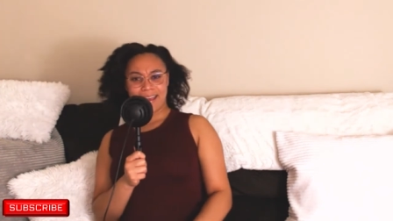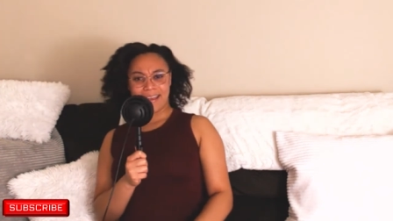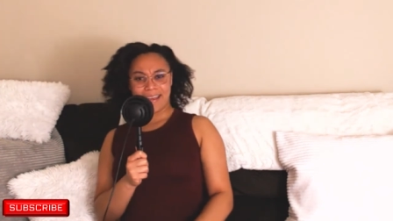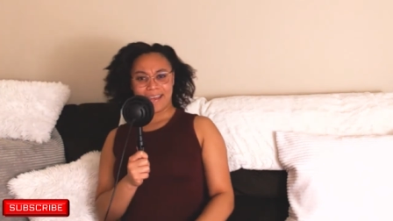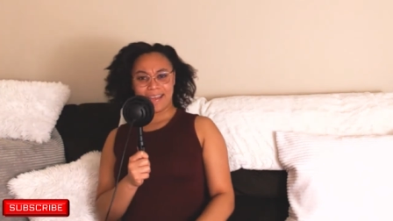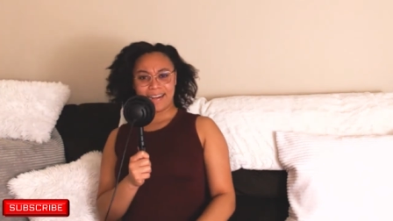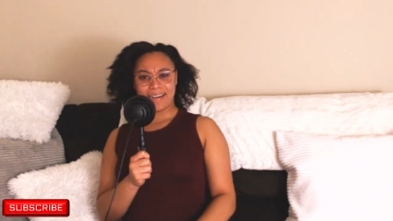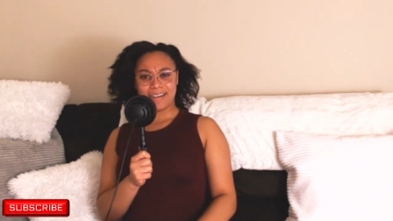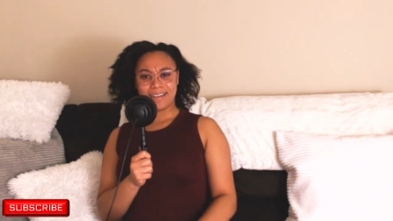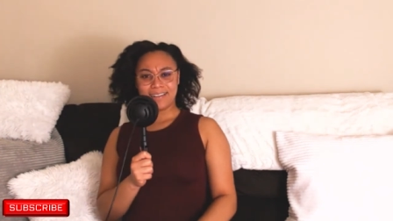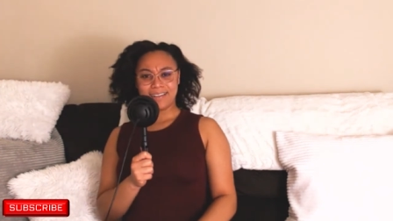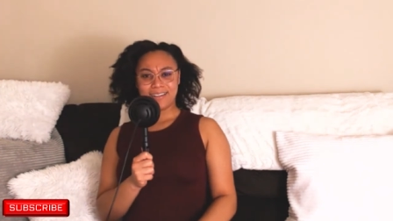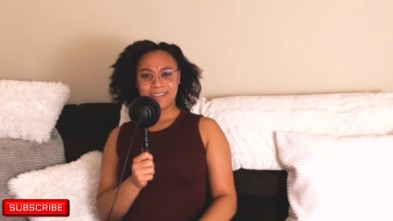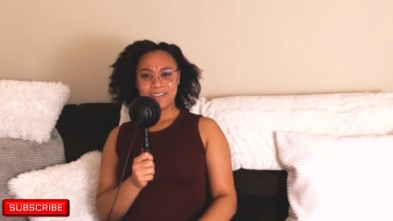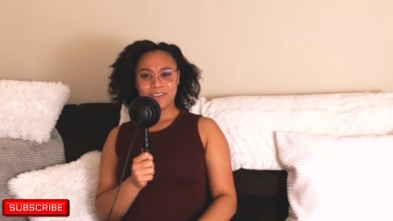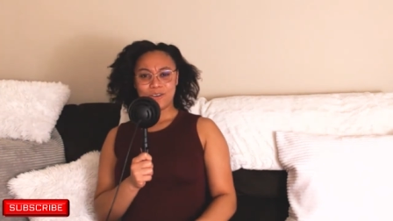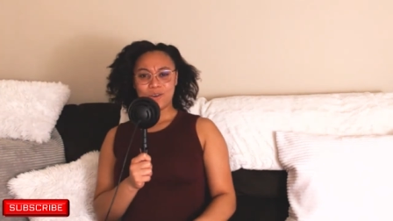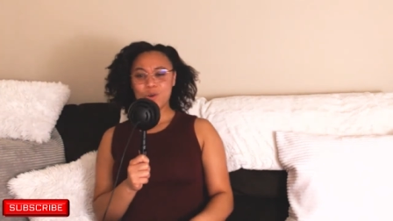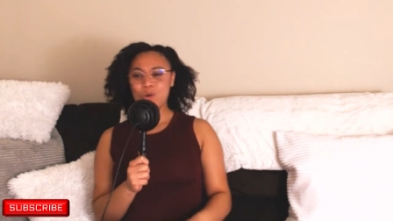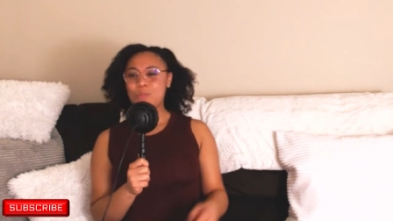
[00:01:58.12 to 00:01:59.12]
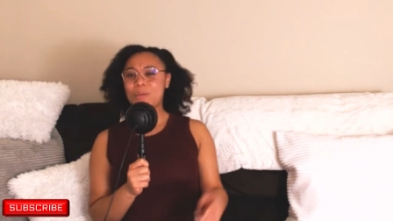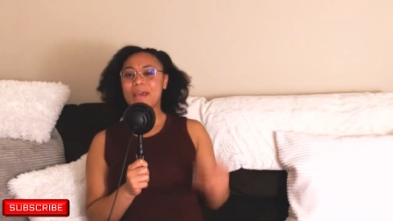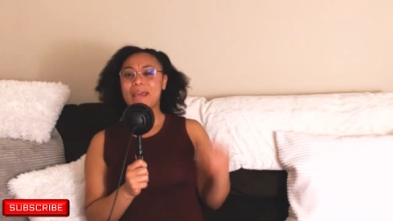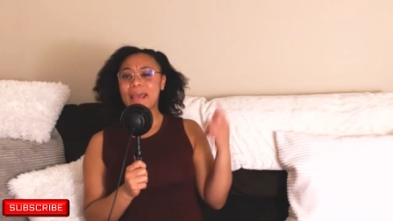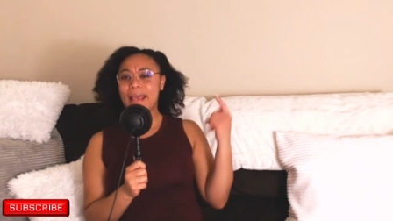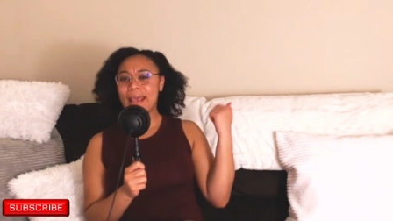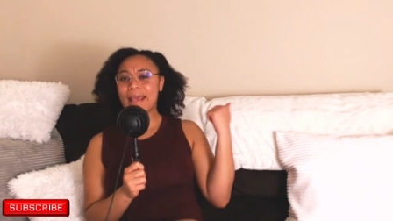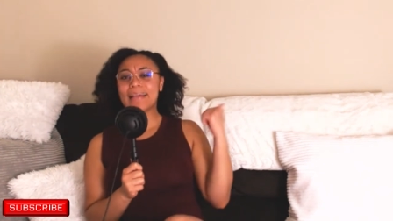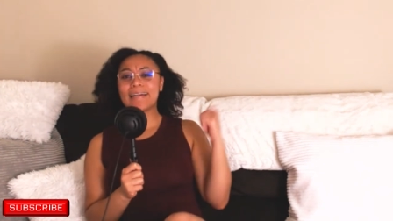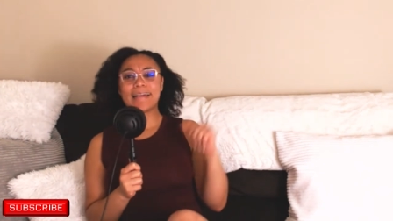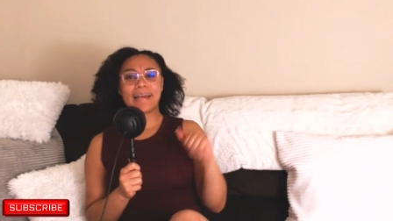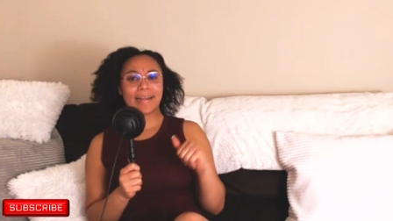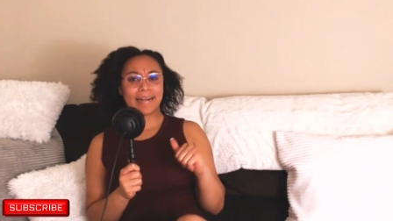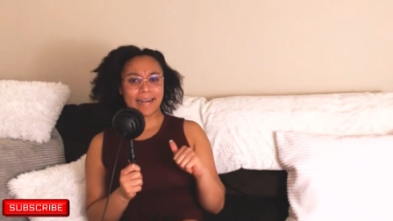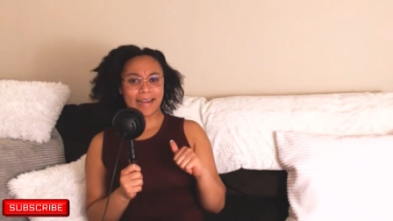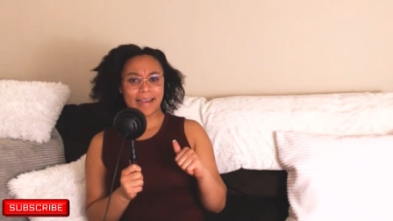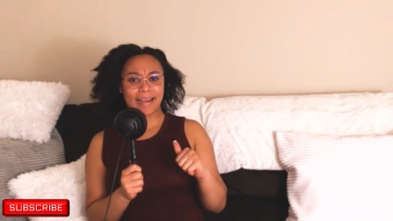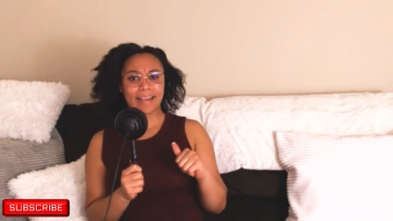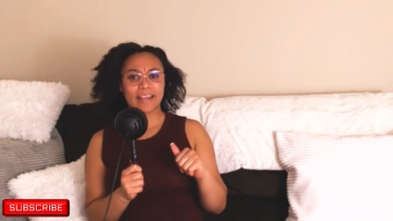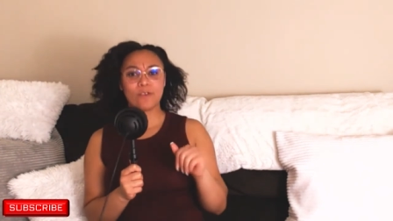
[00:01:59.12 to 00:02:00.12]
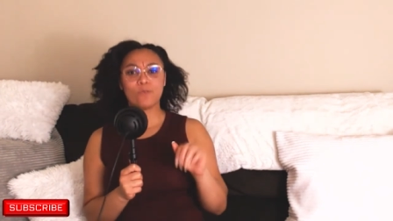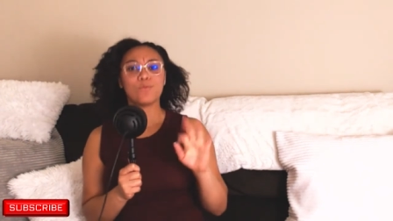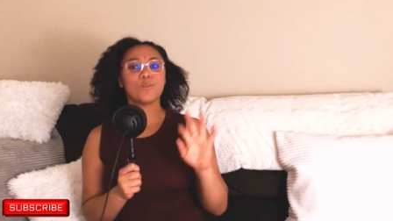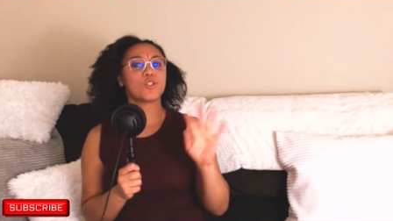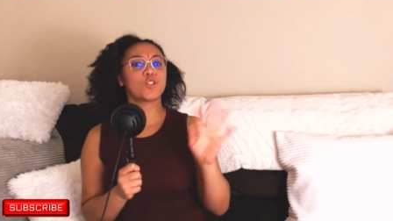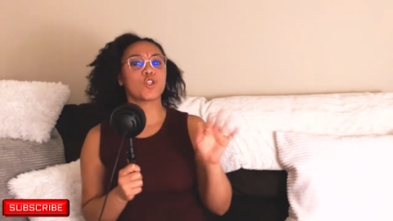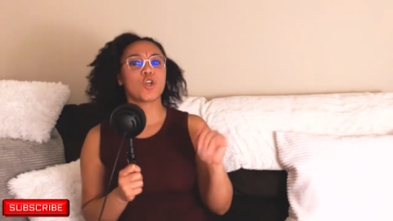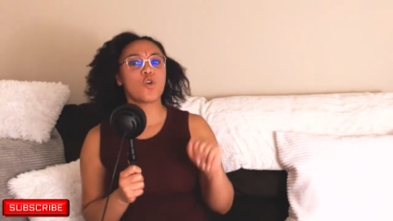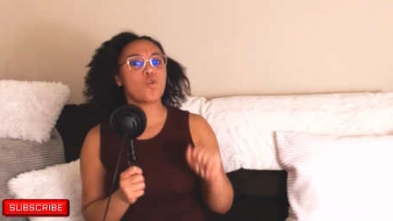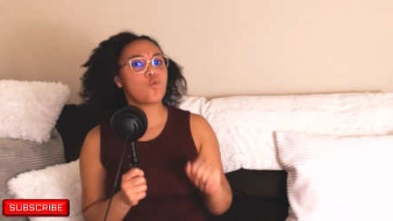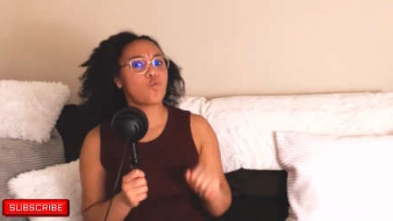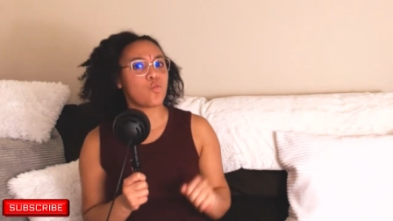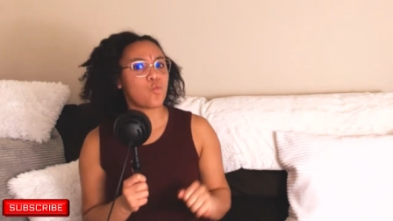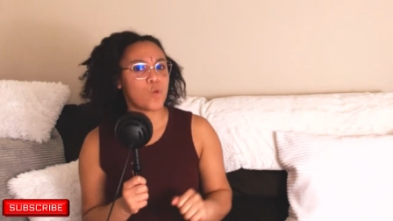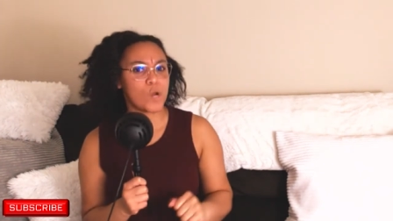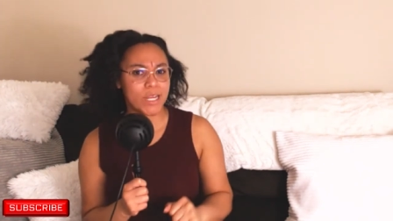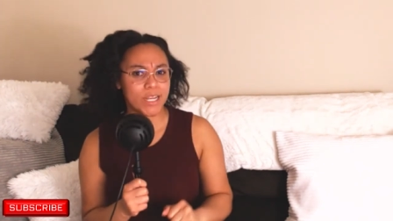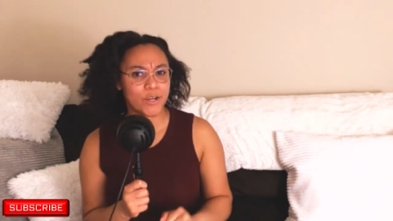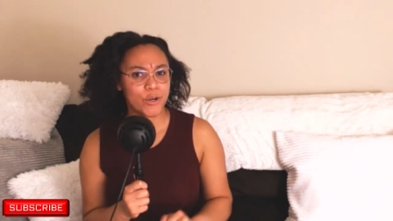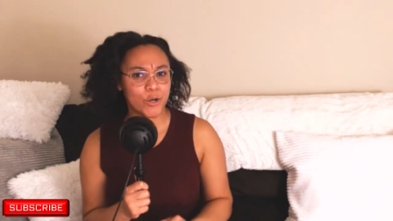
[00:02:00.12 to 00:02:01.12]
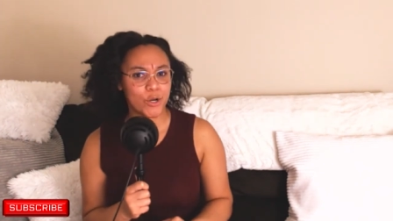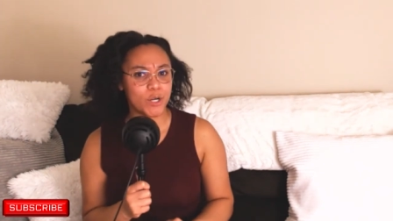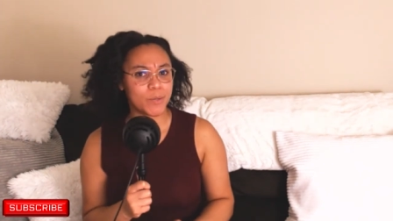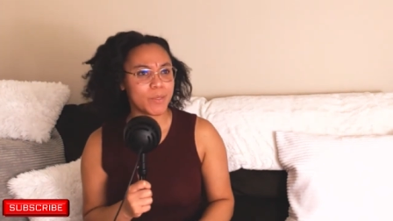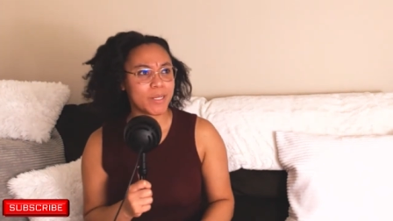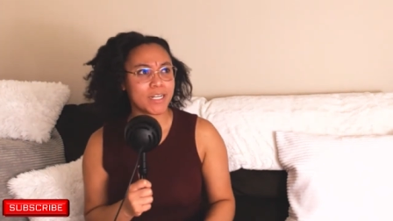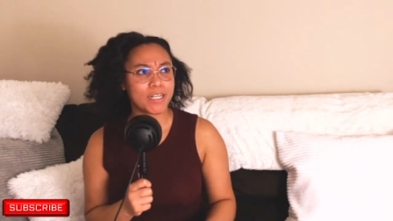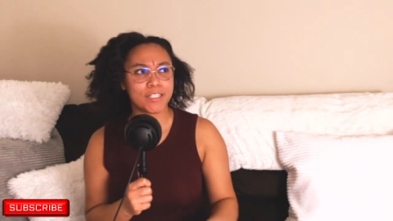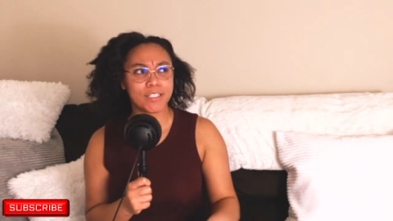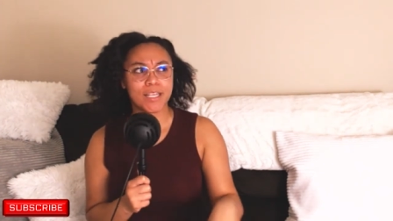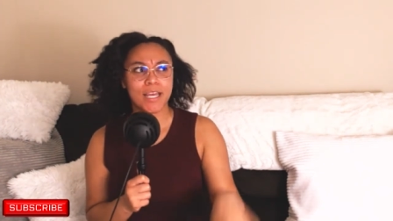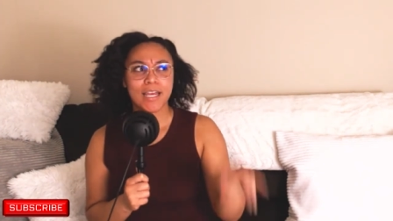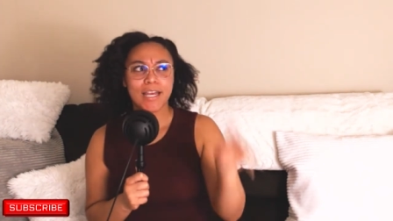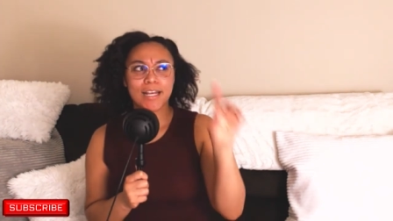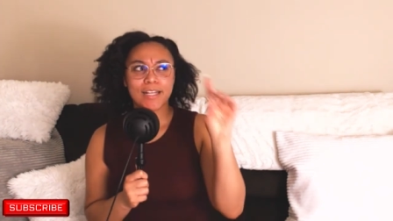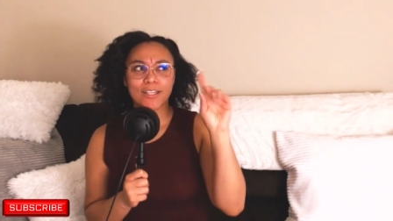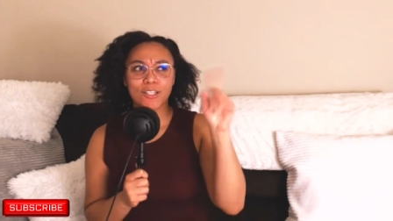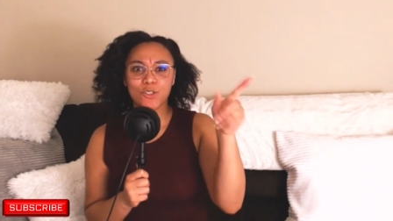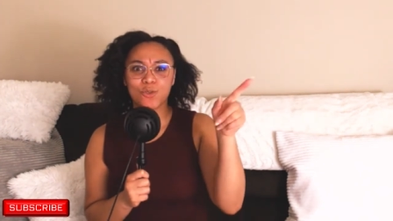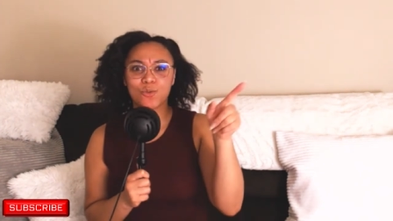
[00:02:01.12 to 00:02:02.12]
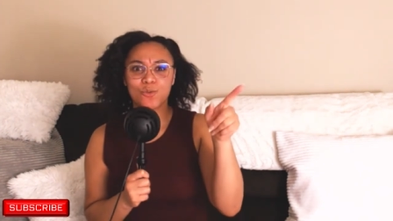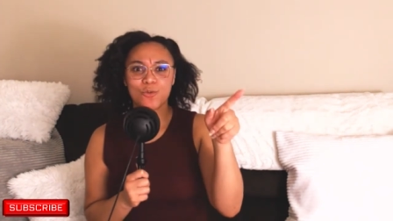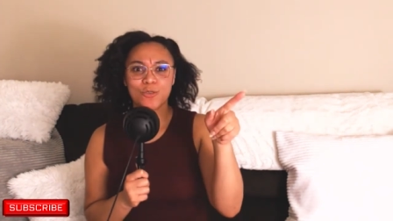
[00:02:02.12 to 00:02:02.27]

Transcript: that? Who paying $8.99? It was so weird because this one was